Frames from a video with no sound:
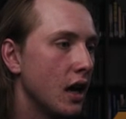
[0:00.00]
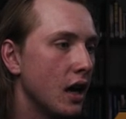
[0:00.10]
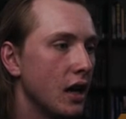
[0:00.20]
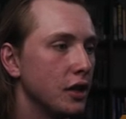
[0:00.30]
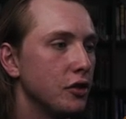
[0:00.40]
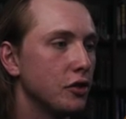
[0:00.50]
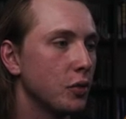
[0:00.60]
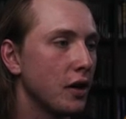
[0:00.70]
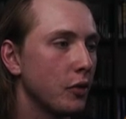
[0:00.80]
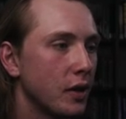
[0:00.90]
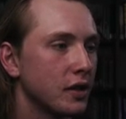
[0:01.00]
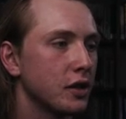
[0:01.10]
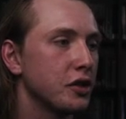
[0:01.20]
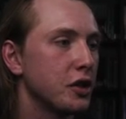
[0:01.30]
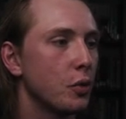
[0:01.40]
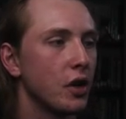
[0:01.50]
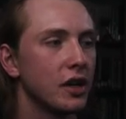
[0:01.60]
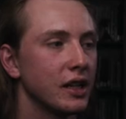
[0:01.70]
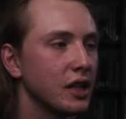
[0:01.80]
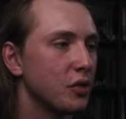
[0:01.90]
Uh, use whatever resolution you want,
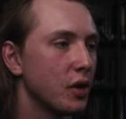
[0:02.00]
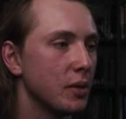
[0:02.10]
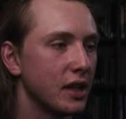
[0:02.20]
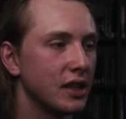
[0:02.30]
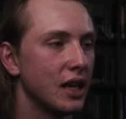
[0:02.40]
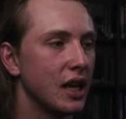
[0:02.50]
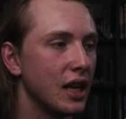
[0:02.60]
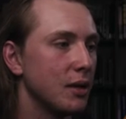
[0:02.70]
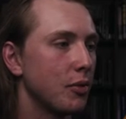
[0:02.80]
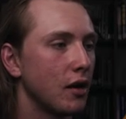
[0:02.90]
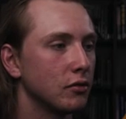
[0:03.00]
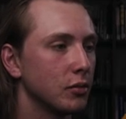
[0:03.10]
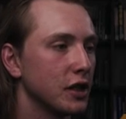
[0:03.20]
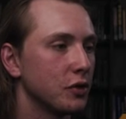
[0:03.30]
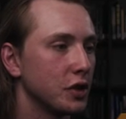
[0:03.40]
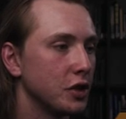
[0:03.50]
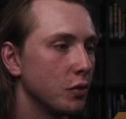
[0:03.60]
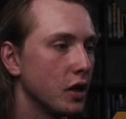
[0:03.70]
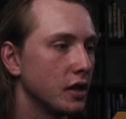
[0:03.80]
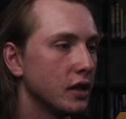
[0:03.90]
1920 by 1080 probably is what you
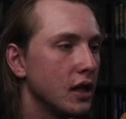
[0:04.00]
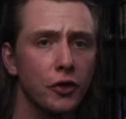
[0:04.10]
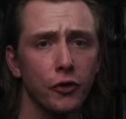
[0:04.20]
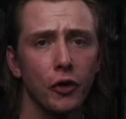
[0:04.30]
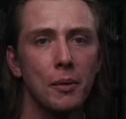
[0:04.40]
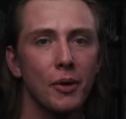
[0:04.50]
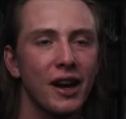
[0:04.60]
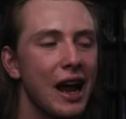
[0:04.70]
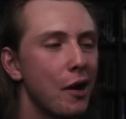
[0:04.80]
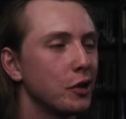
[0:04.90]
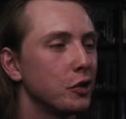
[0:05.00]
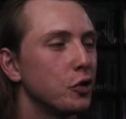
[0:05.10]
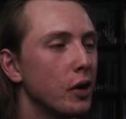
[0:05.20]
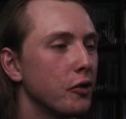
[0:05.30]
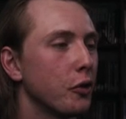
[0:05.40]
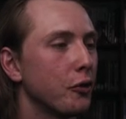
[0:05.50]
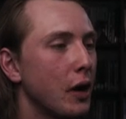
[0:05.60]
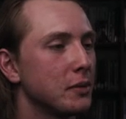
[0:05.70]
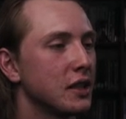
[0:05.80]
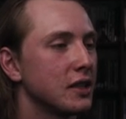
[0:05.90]
want. For frame rate, I would do 24
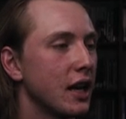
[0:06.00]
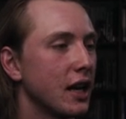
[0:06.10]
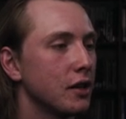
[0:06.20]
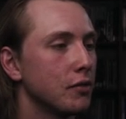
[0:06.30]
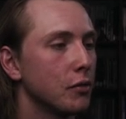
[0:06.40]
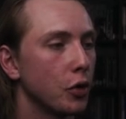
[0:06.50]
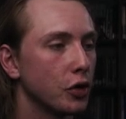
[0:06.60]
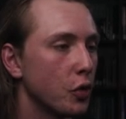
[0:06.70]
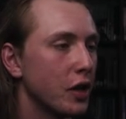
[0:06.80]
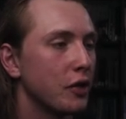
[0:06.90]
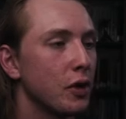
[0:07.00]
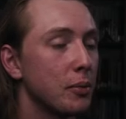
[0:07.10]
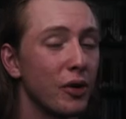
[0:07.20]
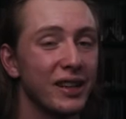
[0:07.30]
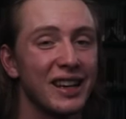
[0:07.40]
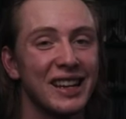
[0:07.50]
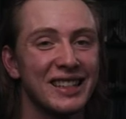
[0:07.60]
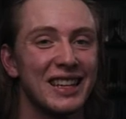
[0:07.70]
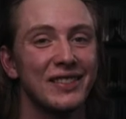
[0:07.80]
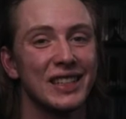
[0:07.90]
frames a second or
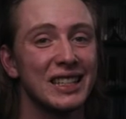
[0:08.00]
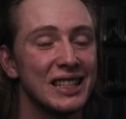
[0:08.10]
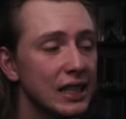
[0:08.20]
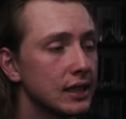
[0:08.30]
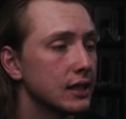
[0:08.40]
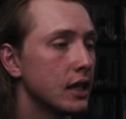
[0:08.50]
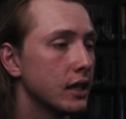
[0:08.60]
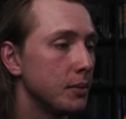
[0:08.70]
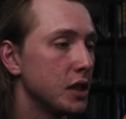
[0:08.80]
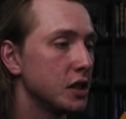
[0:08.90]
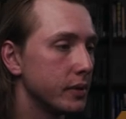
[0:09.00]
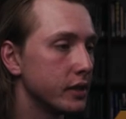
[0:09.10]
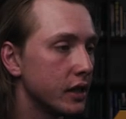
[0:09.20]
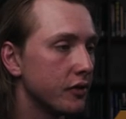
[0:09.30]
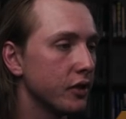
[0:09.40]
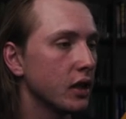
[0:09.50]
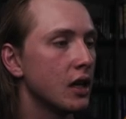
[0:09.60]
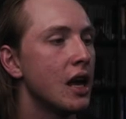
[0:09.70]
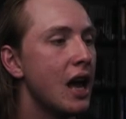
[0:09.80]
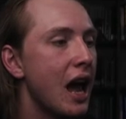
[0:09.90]
23.976 to be specific.
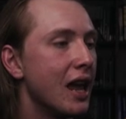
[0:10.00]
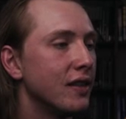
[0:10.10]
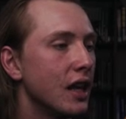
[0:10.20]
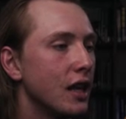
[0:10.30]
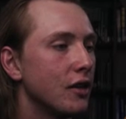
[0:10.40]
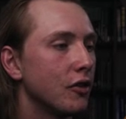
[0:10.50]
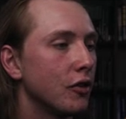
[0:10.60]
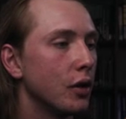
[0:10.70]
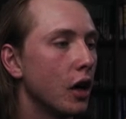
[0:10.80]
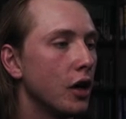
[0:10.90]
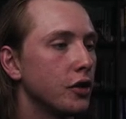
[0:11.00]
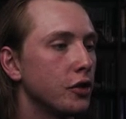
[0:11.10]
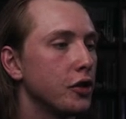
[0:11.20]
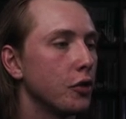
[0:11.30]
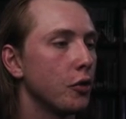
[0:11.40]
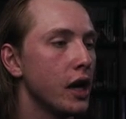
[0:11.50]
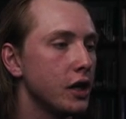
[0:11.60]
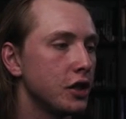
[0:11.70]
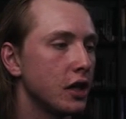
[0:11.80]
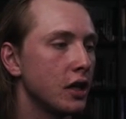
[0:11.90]
And then under
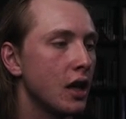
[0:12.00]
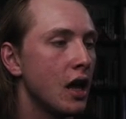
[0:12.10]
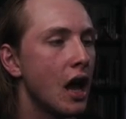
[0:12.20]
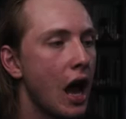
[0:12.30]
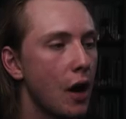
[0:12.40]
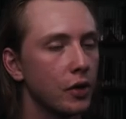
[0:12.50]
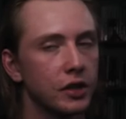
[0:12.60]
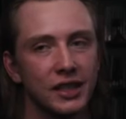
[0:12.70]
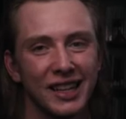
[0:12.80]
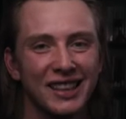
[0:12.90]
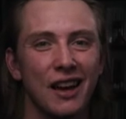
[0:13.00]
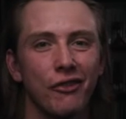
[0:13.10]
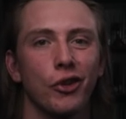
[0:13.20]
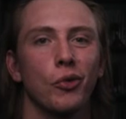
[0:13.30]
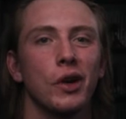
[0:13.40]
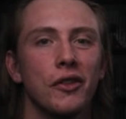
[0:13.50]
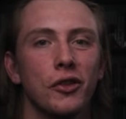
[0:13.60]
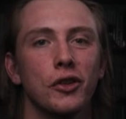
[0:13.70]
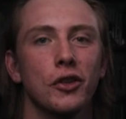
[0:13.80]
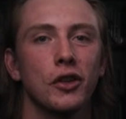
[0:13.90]
duration, I would set that for
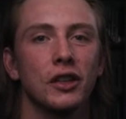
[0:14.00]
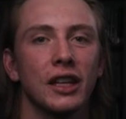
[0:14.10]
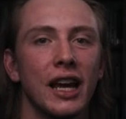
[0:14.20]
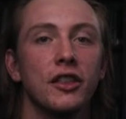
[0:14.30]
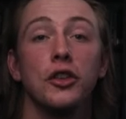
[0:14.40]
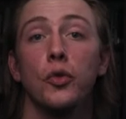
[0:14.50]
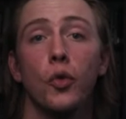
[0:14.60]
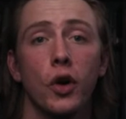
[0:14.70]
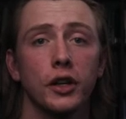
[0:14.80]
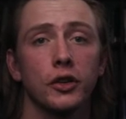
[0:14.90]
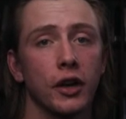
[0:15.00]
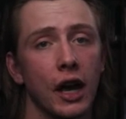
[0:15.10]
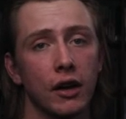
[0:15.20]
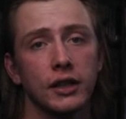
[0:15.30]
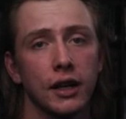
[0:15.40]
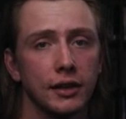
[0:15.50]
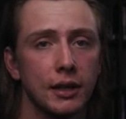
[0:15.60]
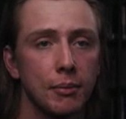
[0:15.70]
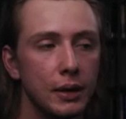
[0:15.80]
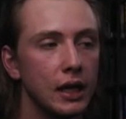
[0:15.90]
whatever length you want your countdown
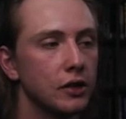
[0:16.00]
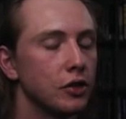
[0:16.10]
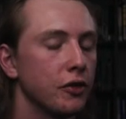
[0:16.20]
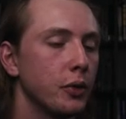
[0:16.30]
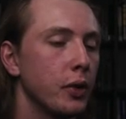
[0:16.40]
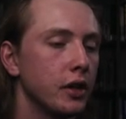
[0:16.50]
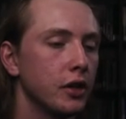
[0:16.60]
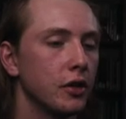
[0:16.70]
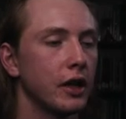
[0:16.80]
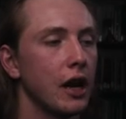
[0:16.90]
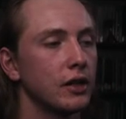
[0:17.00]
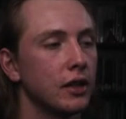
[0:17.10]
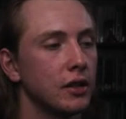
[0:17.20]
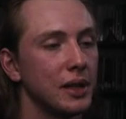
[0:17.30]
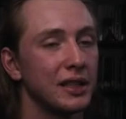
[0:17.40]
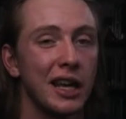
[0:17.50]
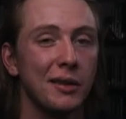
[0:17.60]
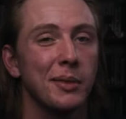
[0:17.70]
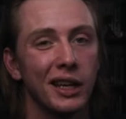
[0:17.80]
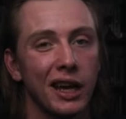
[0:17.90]
to be. So if you want your countdown to be a
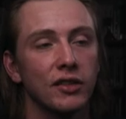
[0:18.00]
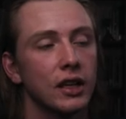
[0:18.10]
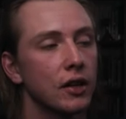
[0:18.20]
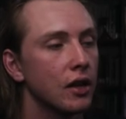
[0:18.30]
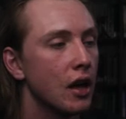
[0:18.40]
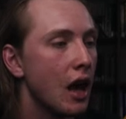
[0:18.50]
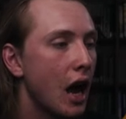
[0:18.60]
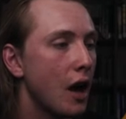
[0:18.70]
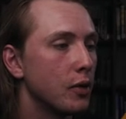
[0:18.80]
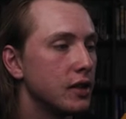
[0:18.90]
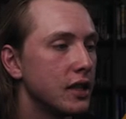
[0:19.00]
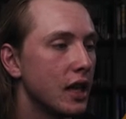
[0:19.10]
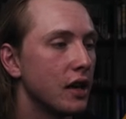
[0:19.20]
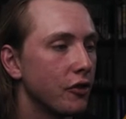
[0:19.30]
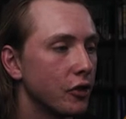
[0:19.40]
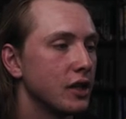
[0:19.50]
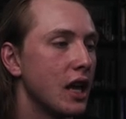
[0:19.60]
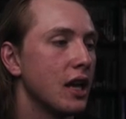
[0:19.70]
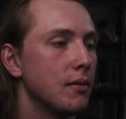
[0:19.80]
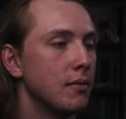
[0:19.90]
10 minute countdown, I would set it for
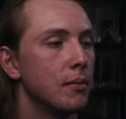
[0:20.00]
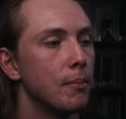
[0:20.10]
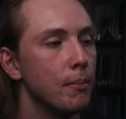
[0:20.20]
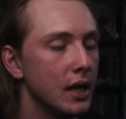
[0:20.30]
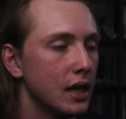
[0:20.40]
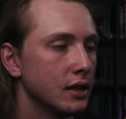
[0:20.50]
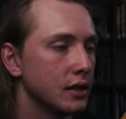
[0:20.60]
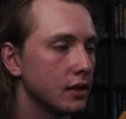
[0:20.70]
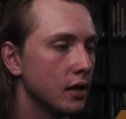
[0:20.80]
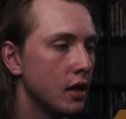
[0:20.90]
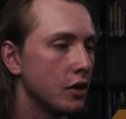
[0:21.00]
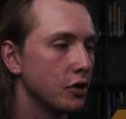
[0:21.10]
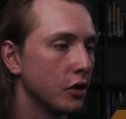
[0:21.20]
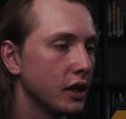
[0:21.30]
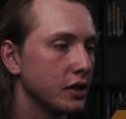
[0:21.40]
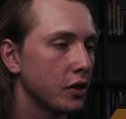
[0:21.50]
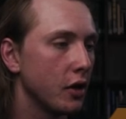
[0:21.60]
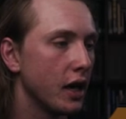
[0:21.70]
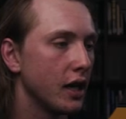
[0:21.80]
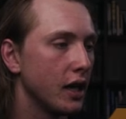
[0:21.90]
10 minutes. So let's go
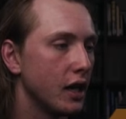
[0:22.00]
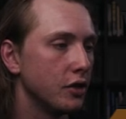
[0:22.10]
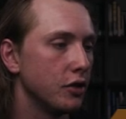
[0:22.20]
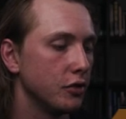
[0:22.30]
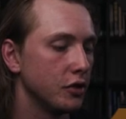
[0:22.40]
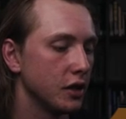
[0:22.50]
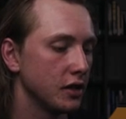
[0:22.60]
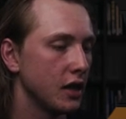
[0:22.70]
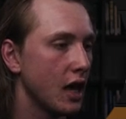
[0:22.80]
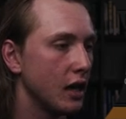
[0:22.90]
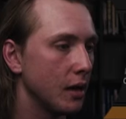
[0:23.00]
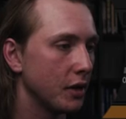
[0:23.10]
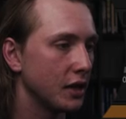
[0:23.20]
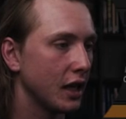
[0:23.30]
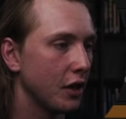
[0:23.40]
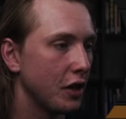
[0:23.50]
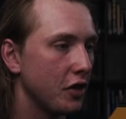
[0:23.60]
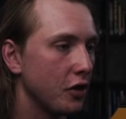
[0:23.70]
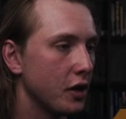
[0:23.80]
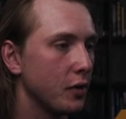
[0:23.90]
ahead and do just that. I'm gonna take out
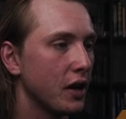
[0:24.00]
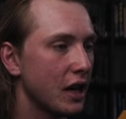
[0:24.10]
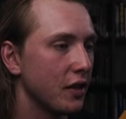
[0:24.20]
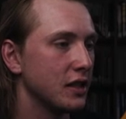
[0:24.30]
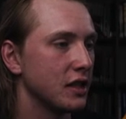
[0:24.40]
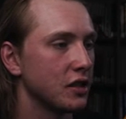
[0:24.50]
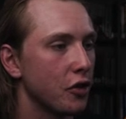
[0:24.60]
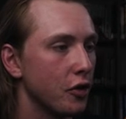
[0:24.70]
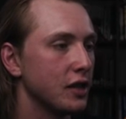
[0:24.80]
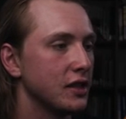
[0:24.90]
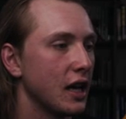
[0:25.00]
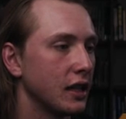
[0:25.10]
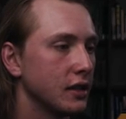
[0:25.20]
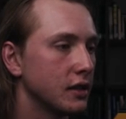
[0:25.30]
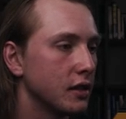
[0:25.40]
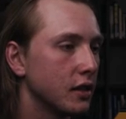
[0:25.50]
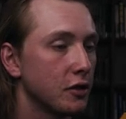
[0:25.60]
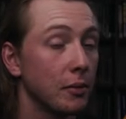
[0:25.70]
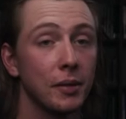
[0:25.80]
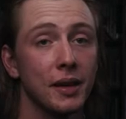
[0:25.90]
that 30 right now. This is 30 seconds.
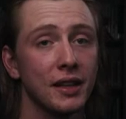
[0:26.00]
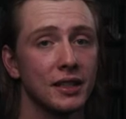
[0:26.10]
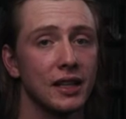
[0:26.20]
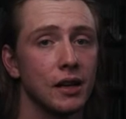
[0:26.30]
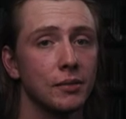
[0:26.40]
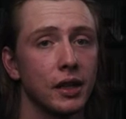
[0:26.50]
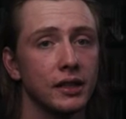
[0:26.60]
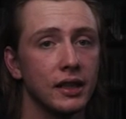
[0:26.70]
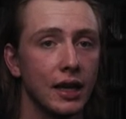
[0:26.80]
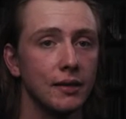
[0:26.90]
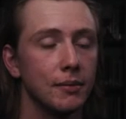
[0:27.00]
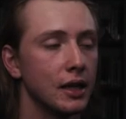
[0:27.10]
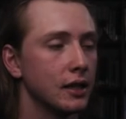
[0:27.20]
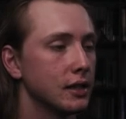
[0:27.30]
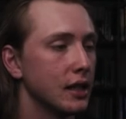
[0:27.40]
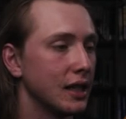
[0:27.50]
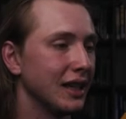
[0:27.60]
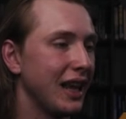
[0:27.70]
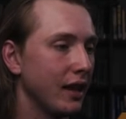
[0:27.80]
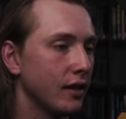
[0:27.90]
So I'm gonna make this timeline 10 minutes in
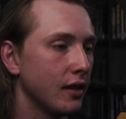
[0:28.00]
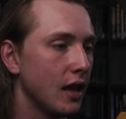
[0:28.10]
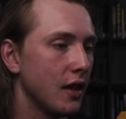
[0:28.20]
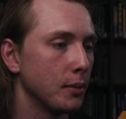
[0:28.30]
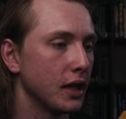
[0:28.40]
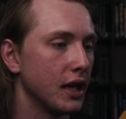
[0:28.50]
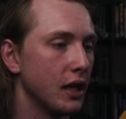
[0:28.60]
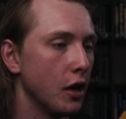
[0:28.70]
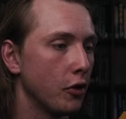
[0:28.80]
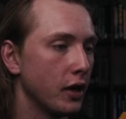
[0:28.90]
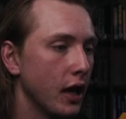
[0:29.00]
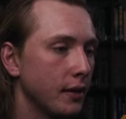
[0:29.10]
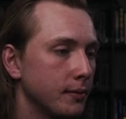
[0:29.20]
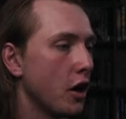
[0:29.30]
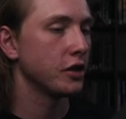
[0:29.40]
length and then I'm gonna hit okay. All